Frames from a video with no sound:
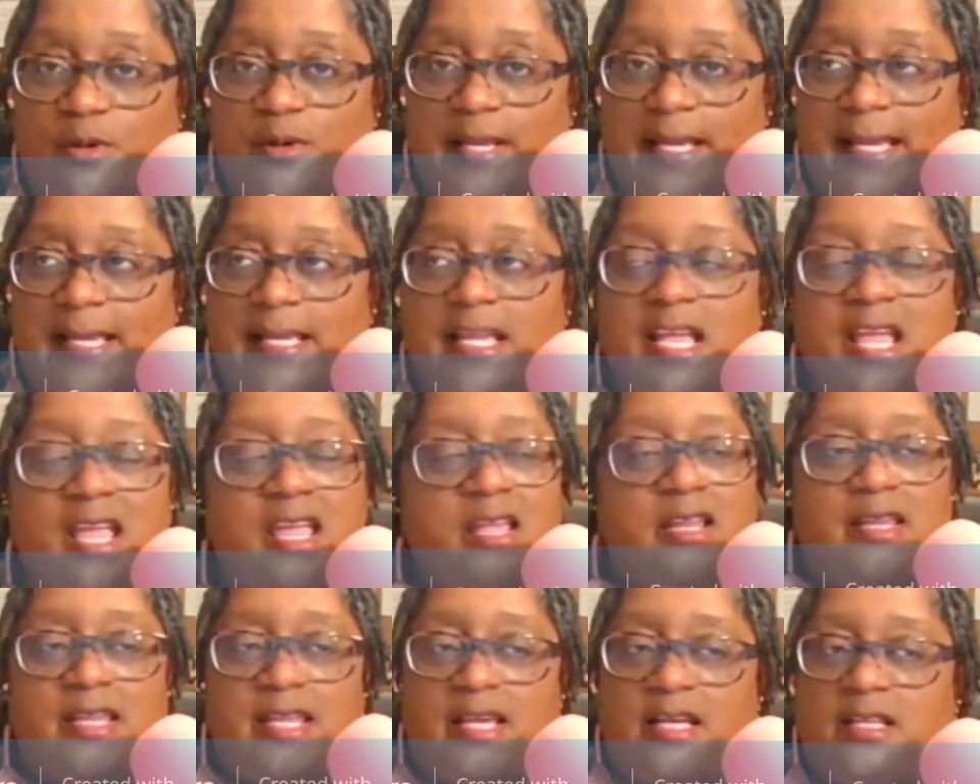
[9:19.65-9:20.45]
Okay,
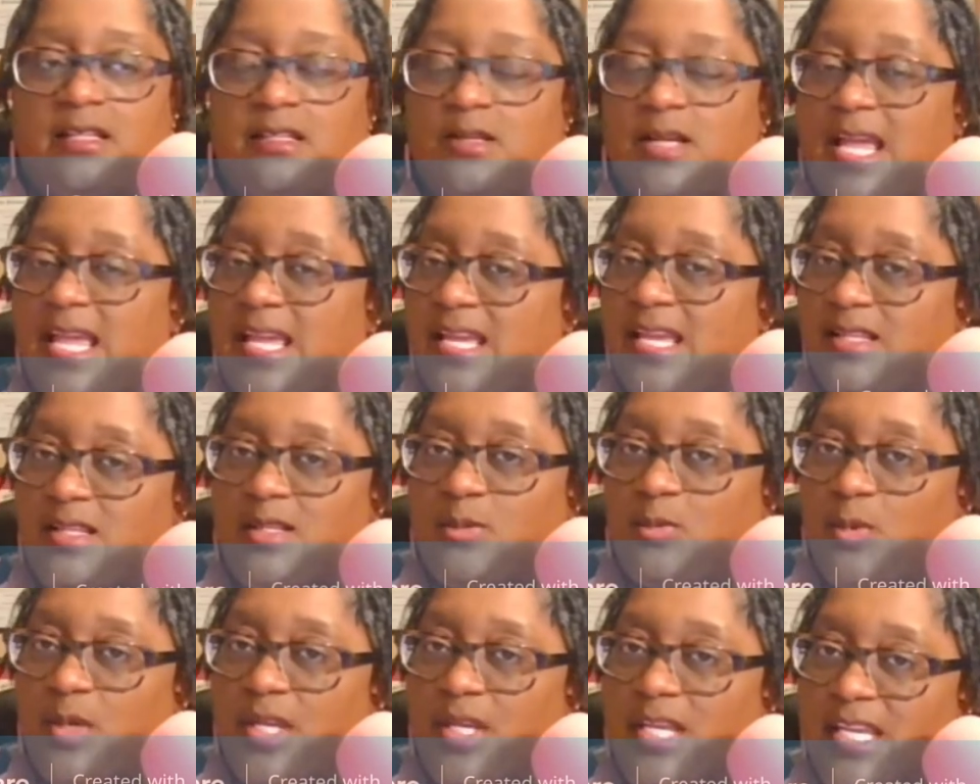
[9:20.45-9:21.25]
now the
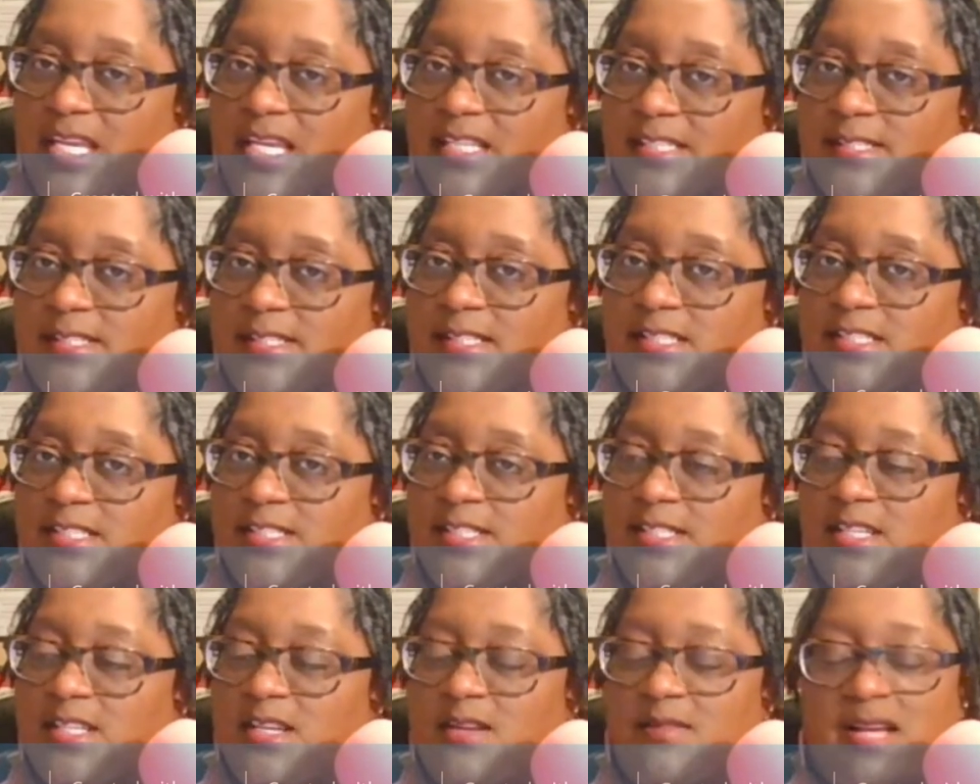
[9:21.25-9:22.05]
the wigs and the
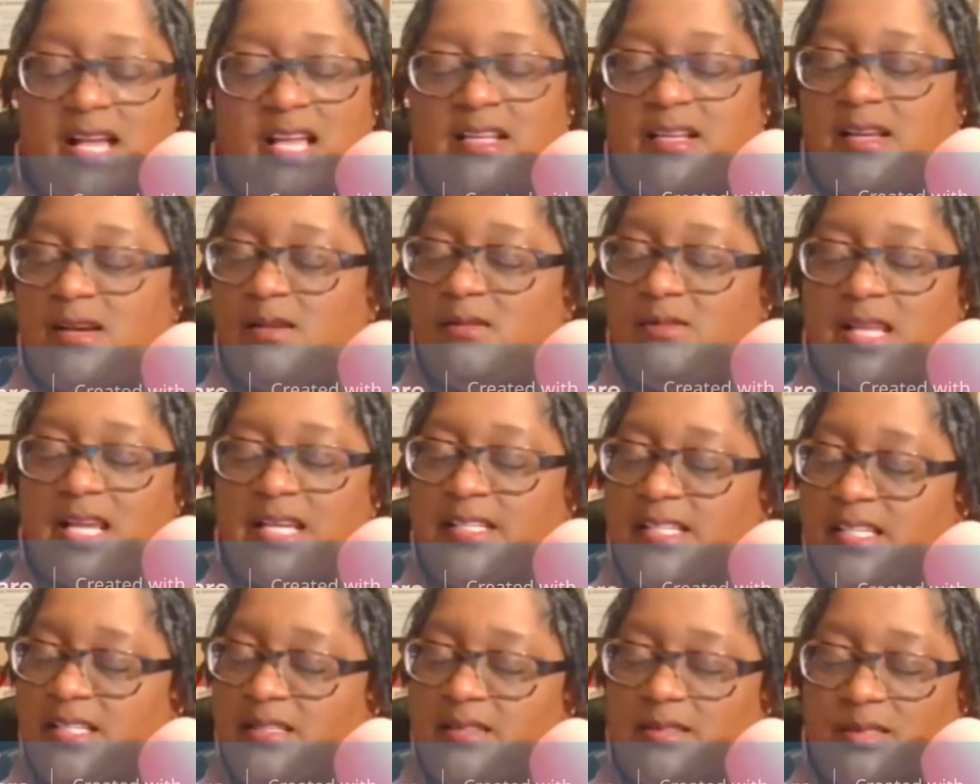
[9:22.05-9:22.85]
stuff I don't
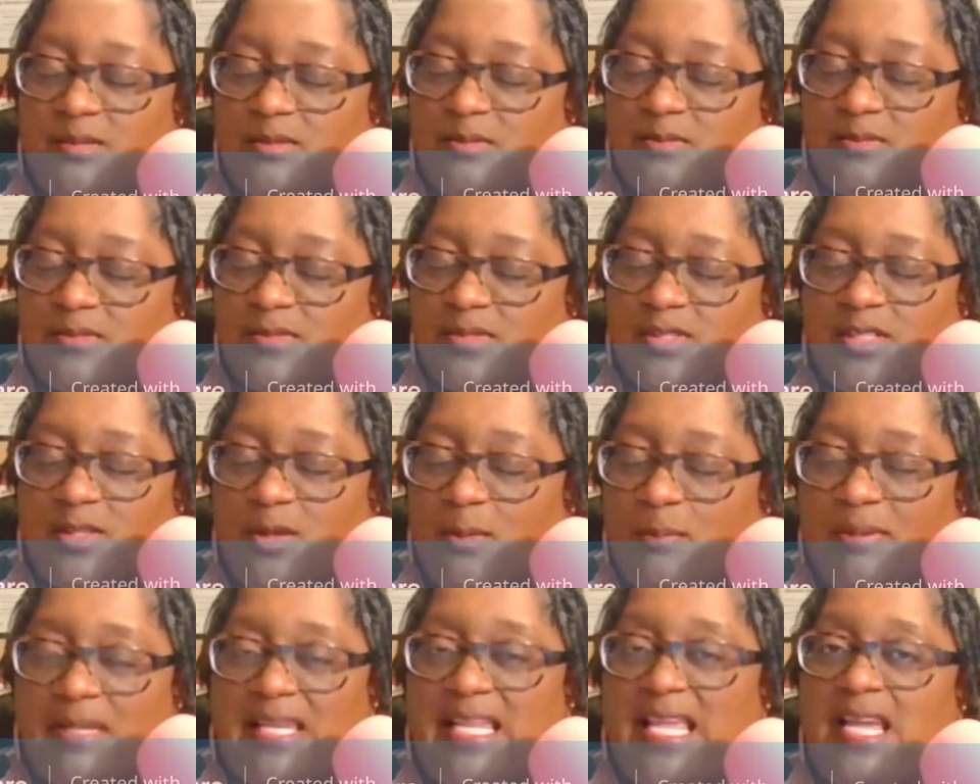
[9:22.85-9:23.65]
like that the you know
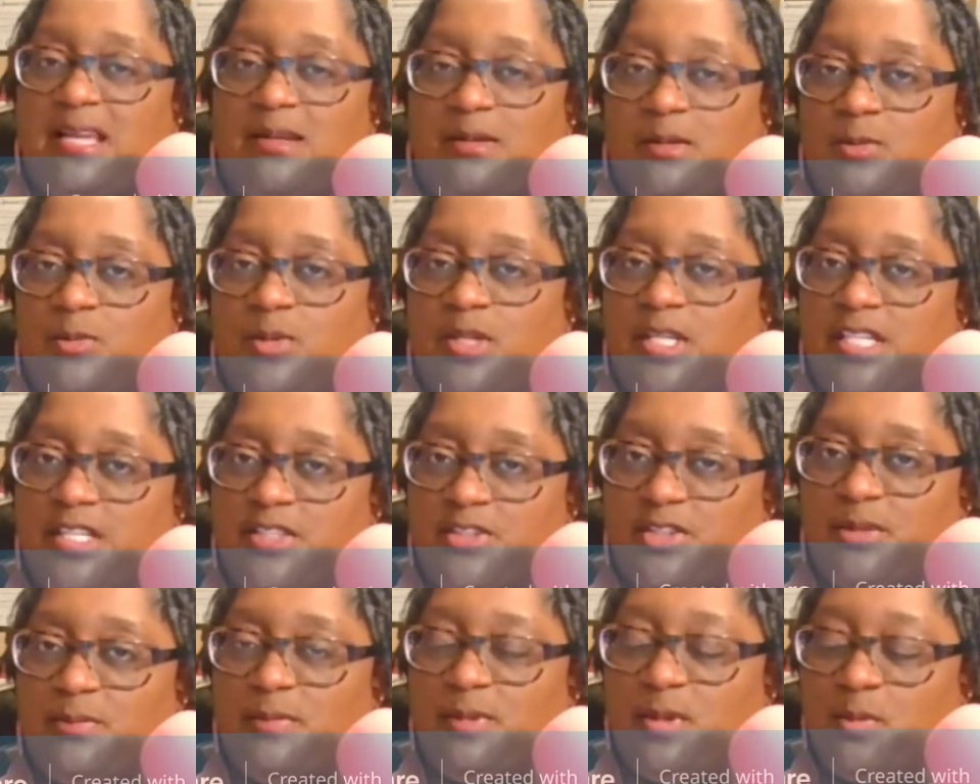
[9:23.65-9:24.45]
platinum
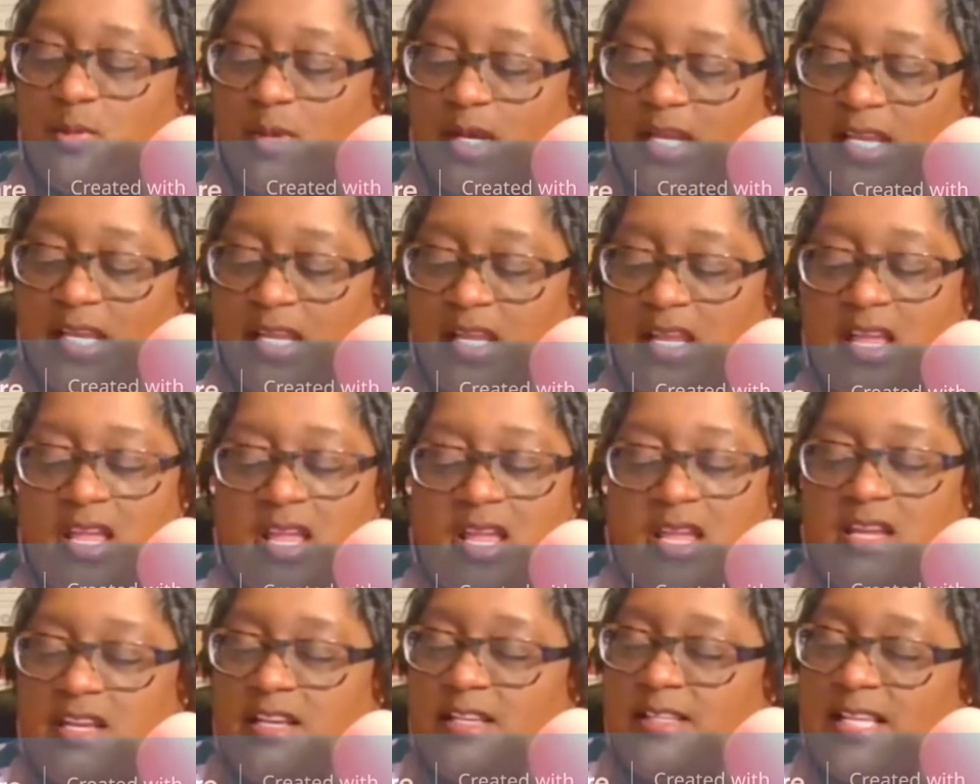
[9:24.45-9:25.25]
wigs you be wearing
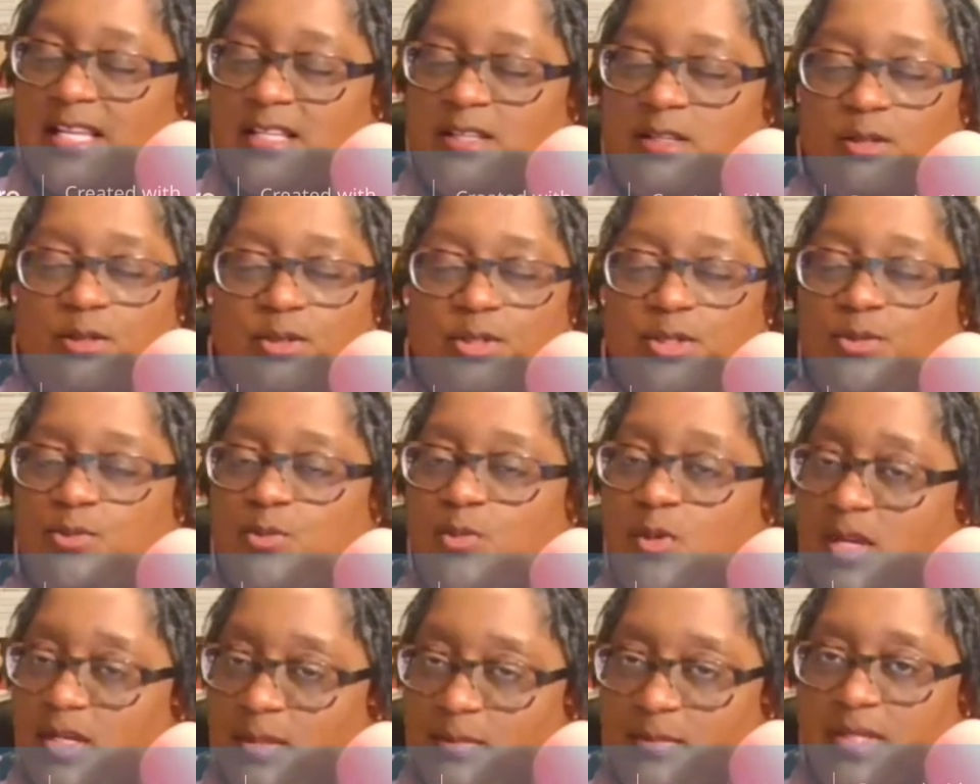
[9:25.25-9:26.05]
because I know you
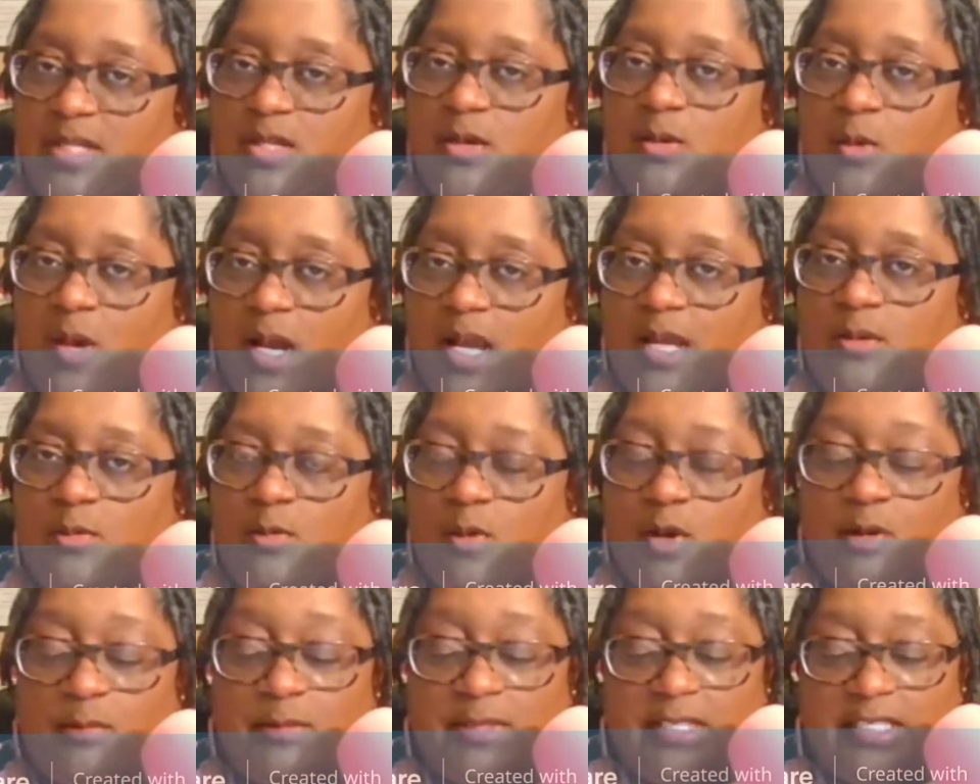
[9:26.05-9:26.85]
want to be a white
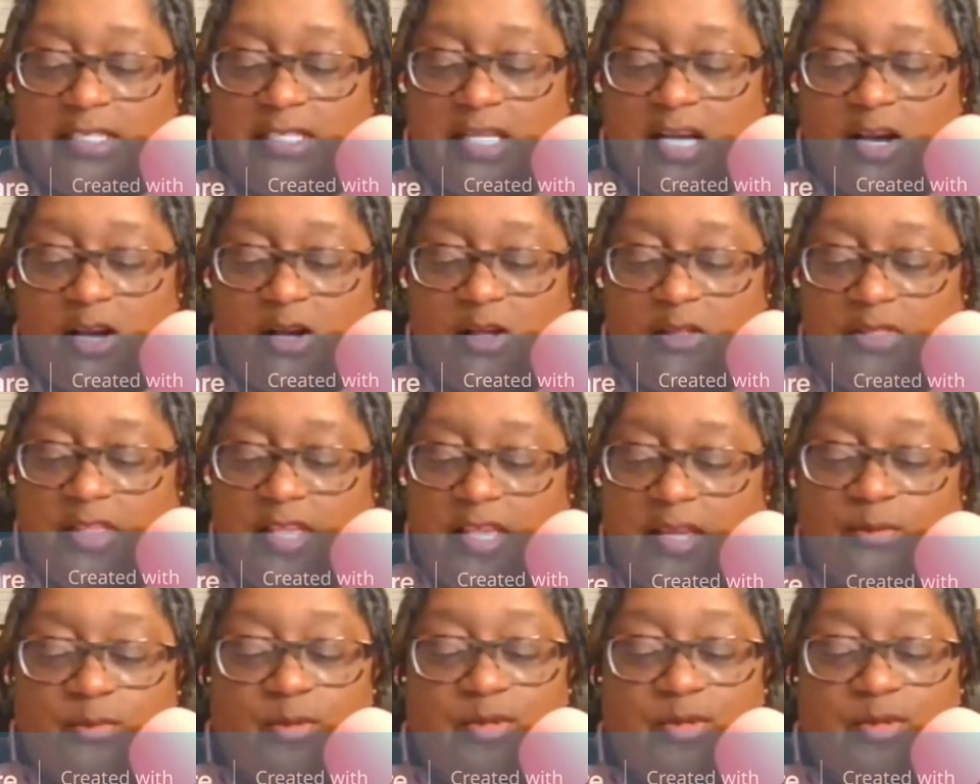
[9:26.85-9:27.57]
woman and all that.